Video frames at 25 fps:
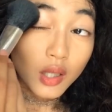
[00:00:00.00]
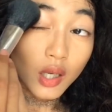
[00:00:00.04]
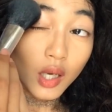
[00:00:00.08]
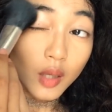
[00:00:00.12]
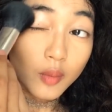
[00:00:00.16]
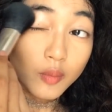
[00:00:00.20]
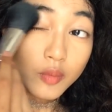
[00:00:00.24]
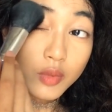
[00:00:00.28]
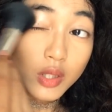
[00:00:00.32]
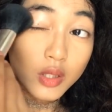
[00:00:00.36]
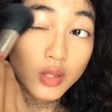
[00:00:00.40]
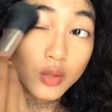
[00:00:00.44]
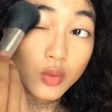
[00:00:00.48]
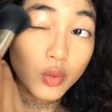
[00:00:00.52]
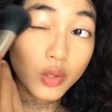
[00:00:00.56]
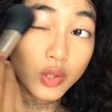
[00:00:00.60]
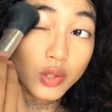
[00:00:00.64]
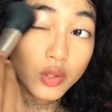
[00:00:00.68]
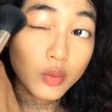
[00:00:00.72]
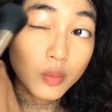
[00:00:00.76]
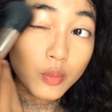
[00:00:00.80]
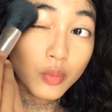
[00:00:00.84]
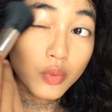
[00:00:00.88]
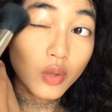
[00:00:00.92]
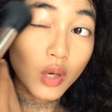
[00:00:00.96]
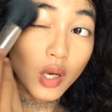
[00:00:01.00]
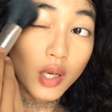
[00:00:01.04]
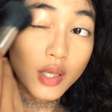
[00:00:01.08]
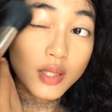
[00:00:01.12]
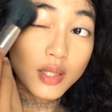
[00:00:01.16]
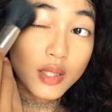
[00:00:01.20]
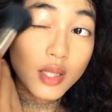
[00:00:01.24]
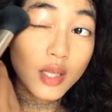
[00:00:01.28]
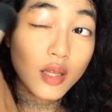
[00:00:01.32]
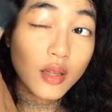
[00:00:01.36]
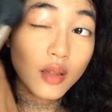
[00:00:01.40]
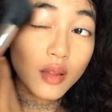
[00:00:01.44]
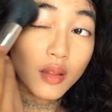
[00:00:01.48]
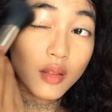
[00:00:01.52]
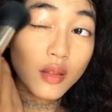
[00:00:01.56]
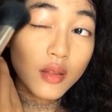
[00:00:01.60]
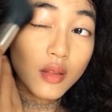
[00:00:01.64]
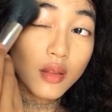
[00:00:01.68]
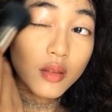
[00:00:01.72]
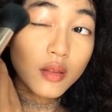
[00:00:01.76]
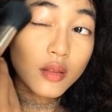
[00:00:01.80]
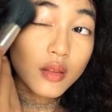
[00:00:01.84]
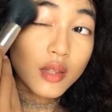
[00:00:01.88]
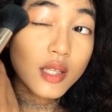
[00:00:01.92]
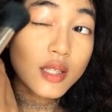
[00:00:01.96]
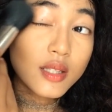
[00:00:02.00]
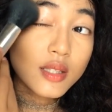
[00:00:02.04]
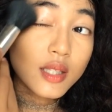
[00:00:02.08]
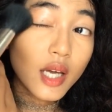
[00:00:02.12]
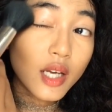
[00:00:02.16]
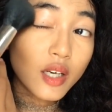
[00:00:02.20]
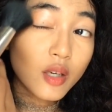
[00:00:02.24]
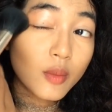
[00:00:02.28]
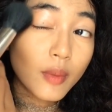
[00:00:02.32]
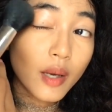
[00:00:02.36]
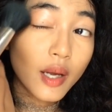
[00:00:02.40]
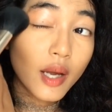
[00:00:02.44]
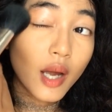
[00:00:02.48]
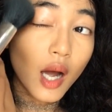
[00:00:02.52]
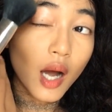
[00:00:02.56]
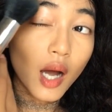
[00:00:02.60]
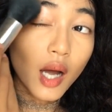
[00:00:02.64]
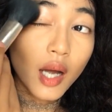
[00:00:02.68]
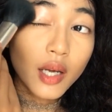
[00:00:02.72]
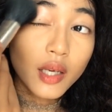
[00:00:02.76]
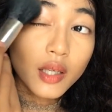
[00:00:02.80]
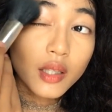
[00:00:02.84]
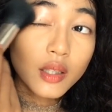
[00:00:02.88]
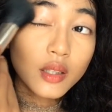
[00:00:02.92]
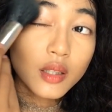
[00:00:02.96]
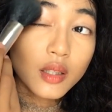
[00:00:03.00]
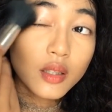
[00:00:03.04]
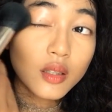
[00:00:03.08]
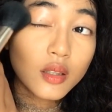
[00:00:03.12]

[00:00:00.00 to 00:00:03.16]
I'm just going to bronze this side of my eye,